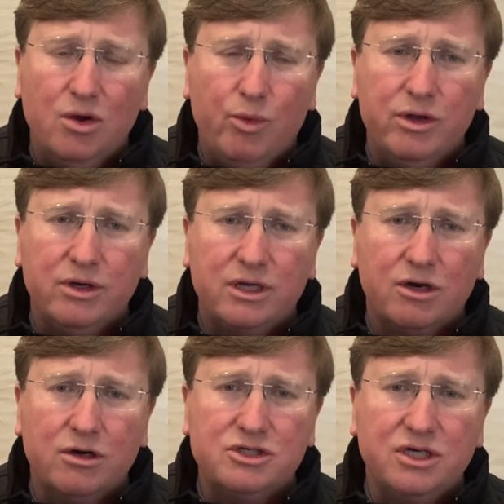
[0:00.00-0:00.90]
We are
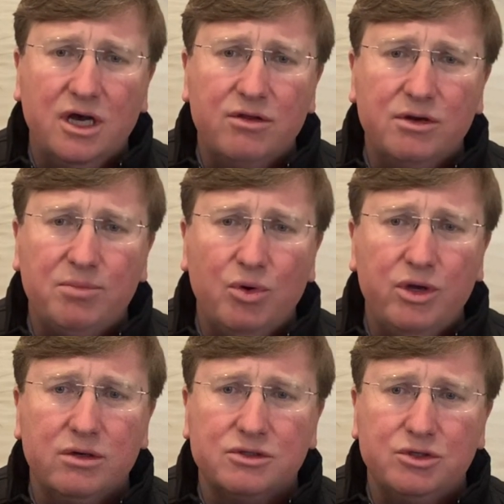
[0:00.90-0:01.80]
encouraging other
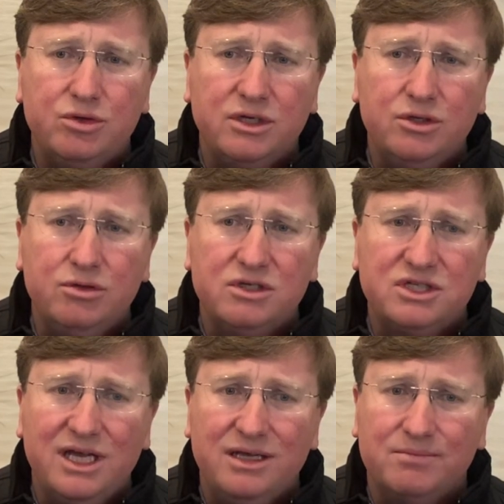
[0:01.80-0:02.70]
employers who can do the
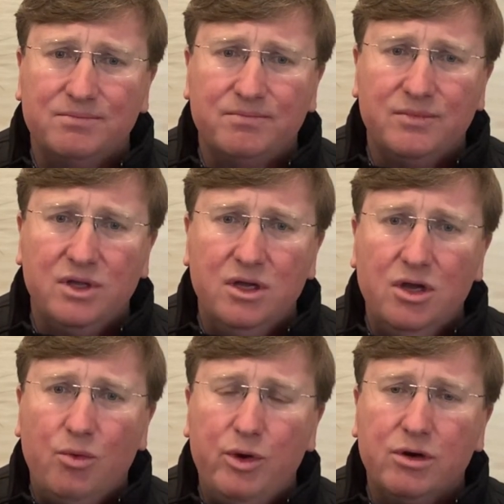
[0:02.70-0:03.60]
same.
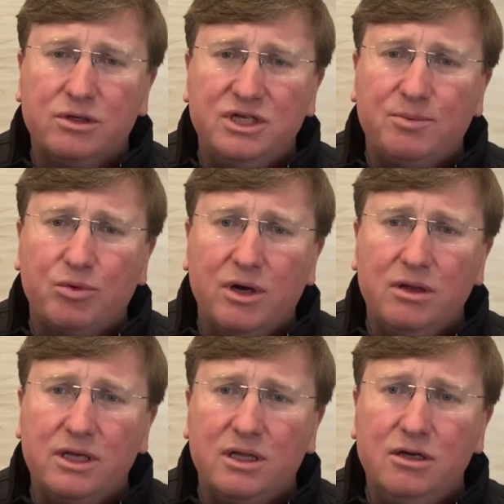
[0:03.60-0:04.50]
We are
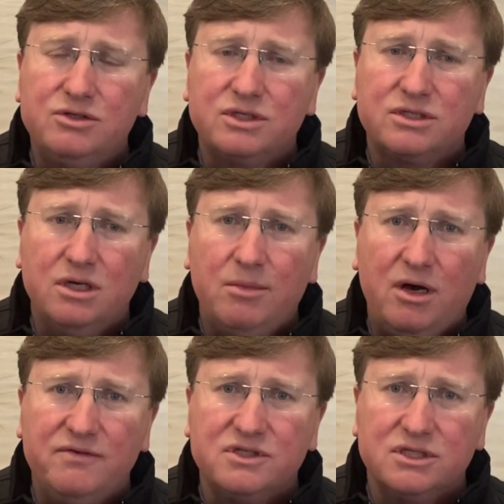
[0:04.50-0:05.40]
temporarily closing some
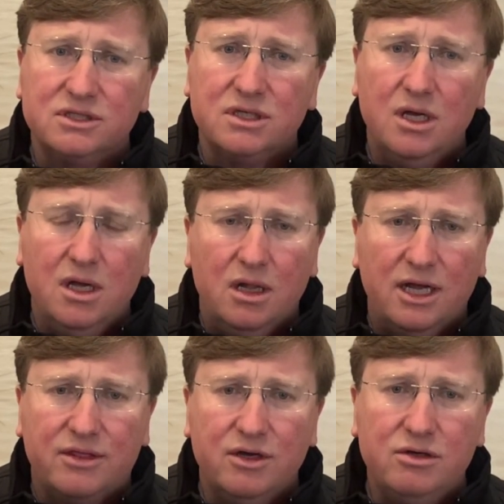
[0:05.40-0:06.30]
offices,
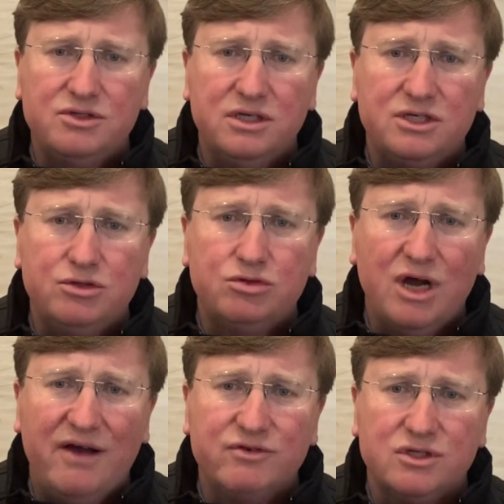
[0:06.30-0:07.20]
like those that issue
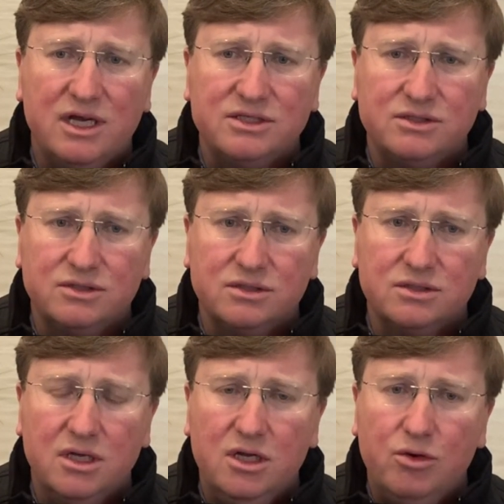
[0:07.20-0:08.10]
driver's licenses,
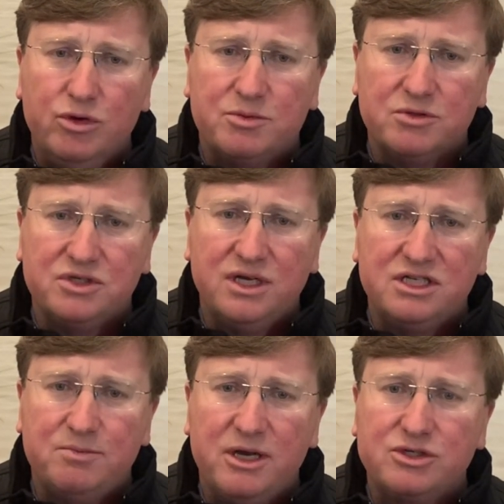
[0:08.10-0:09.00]
which present a
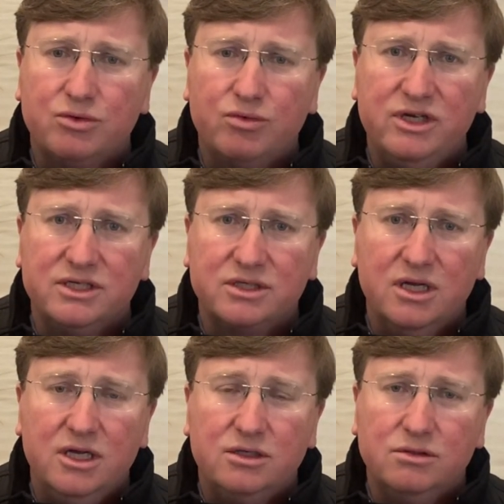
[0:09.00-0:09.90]
special risk
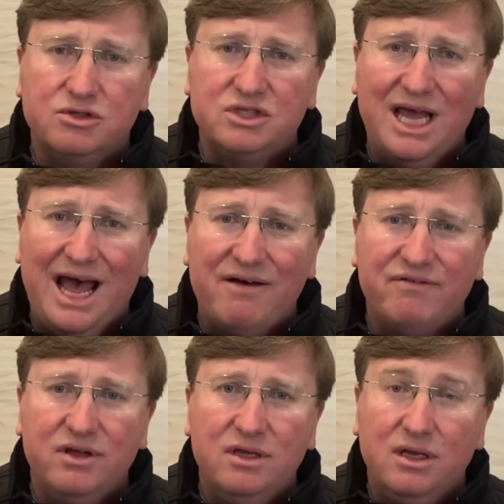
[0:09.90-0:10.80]
to staff
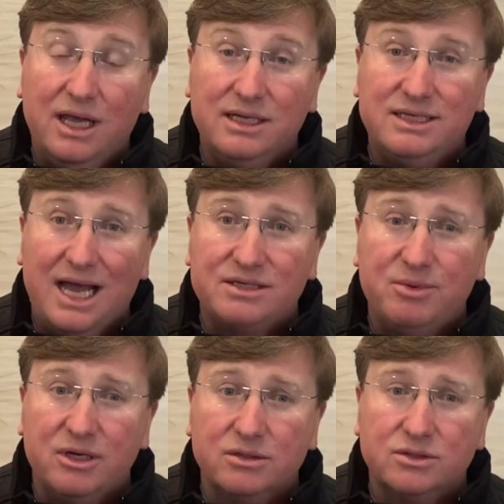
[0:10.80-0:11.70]
and
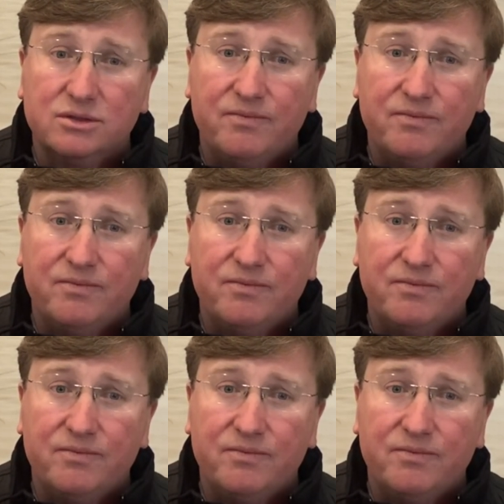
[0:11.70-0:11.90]
taxpayers.